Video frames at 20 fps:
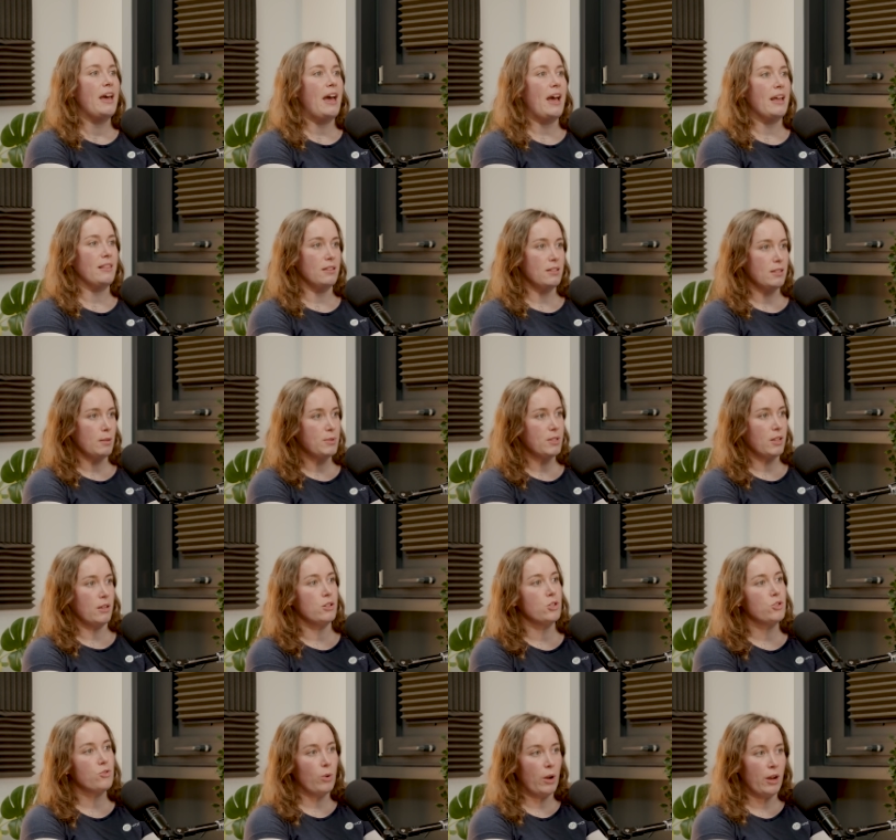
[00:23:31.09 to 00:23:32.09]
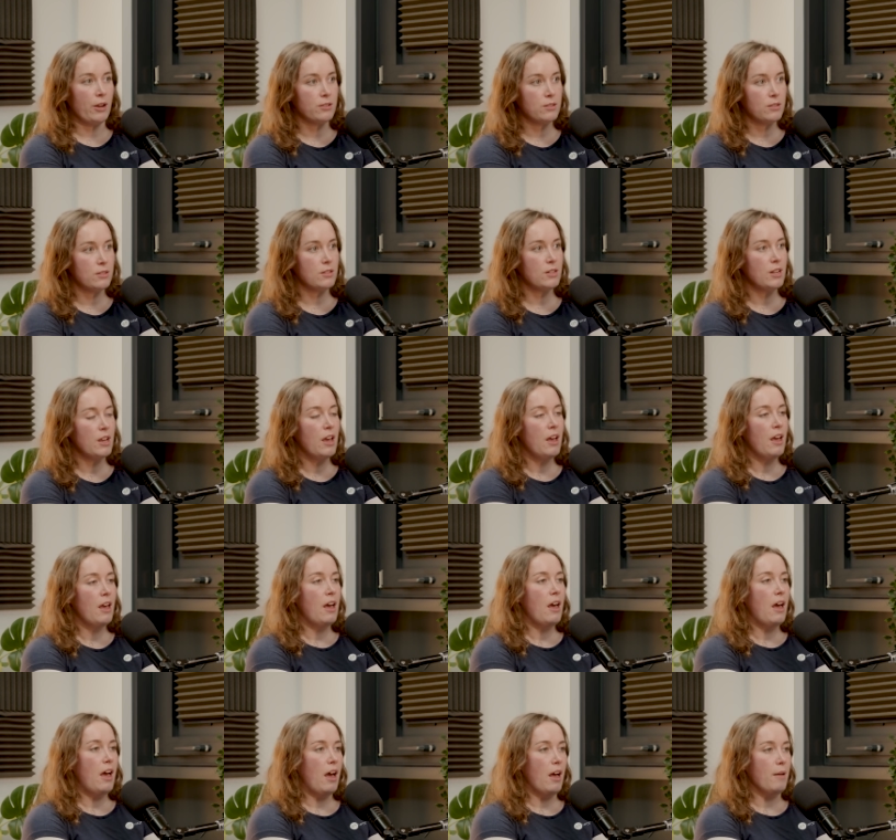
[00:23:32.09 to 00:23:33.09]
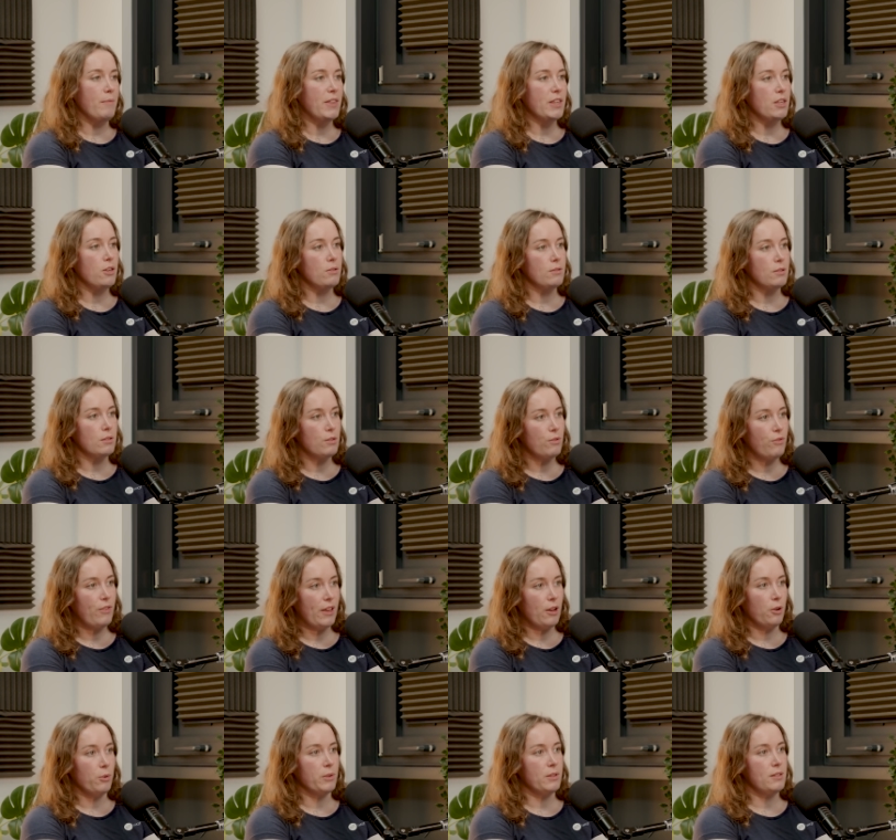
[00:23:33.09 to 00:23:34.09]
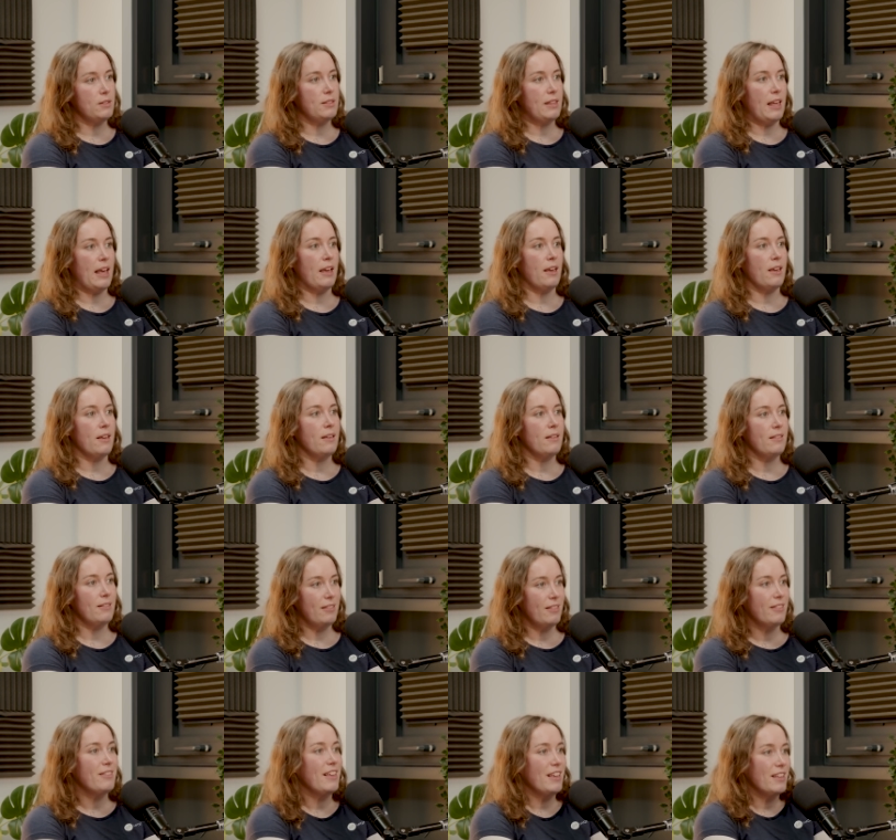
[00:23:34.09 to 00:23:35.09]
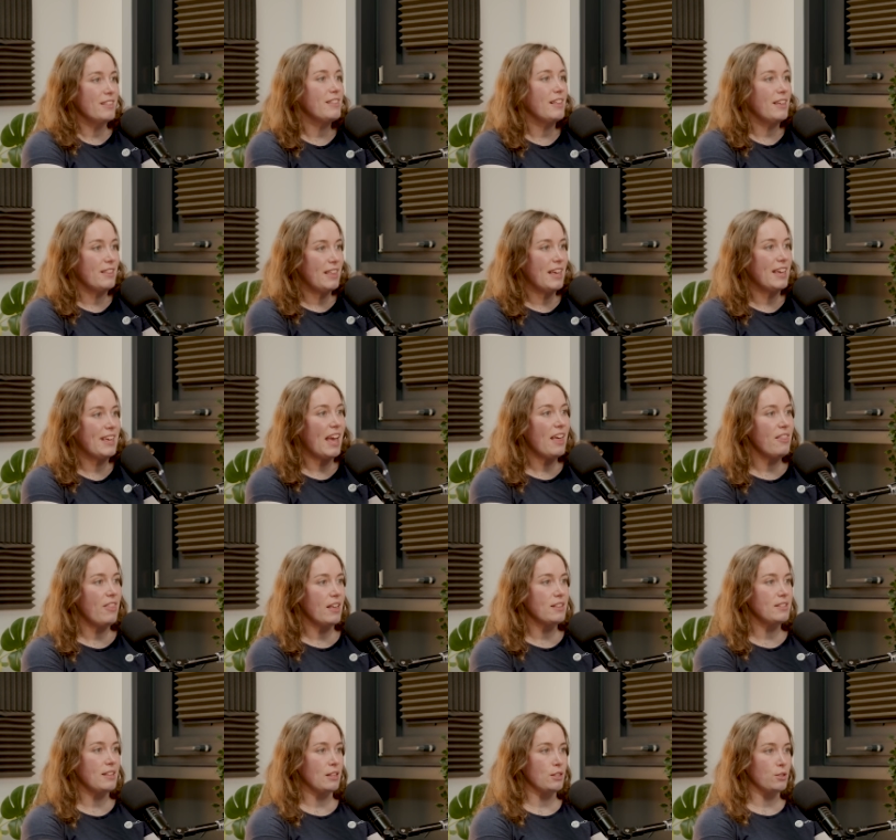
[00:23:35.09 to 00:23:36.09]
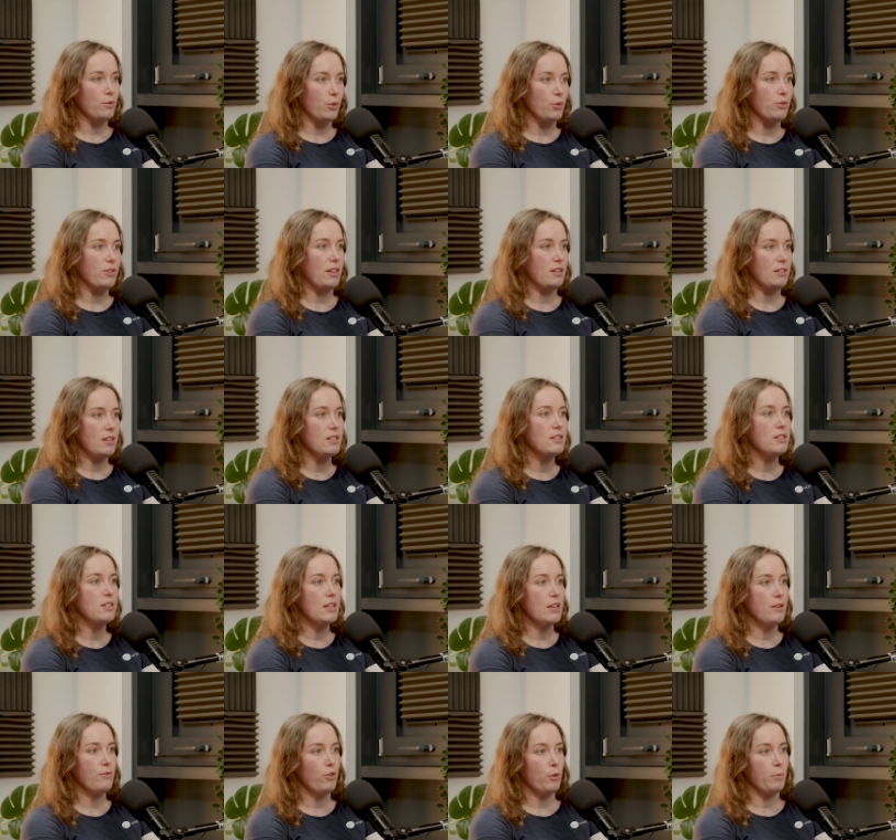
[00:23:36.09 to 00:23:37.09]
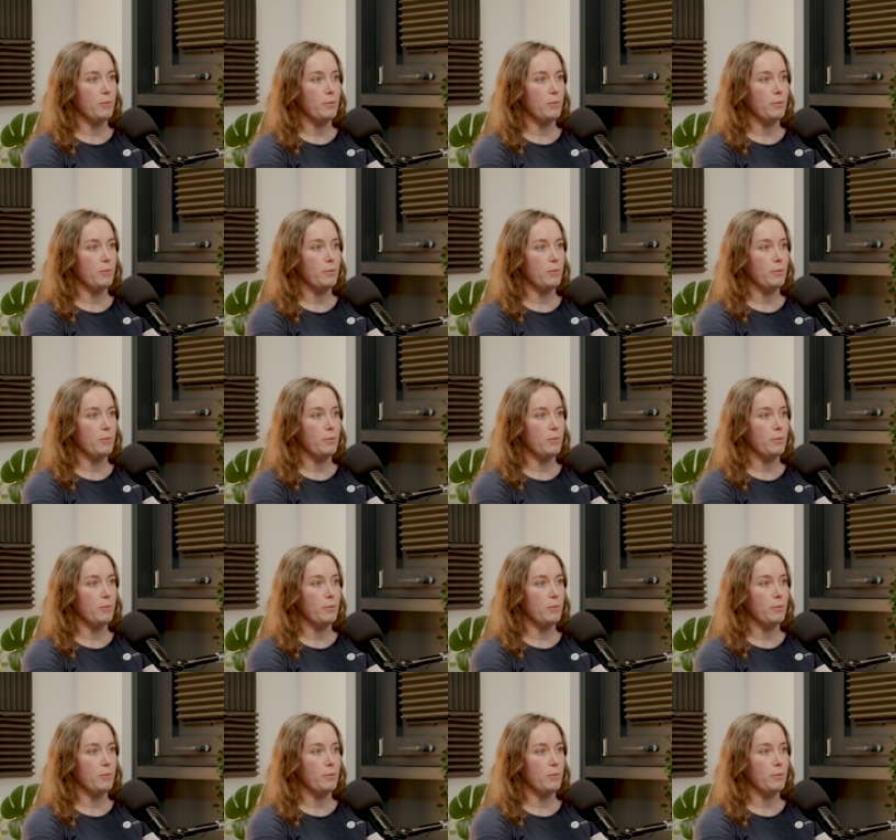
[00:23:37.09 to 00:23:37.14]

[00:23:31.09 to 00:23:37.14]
and the subsequent trust that users feel once they get that sense of authenticity from